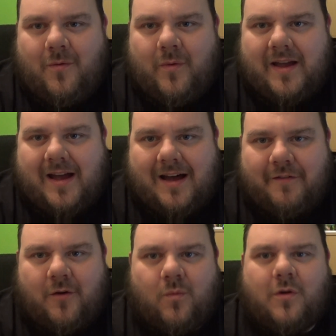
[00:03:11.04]
We
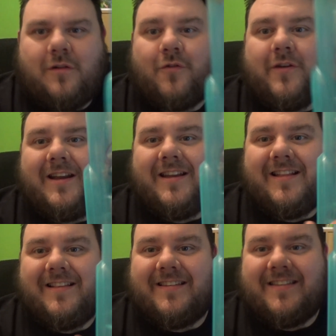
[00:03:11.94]
have a Wolverine
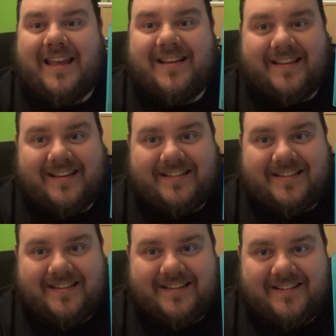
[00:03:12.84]
in
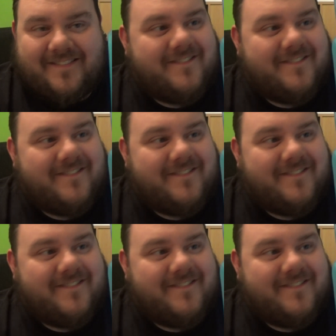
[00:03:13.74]
stasis.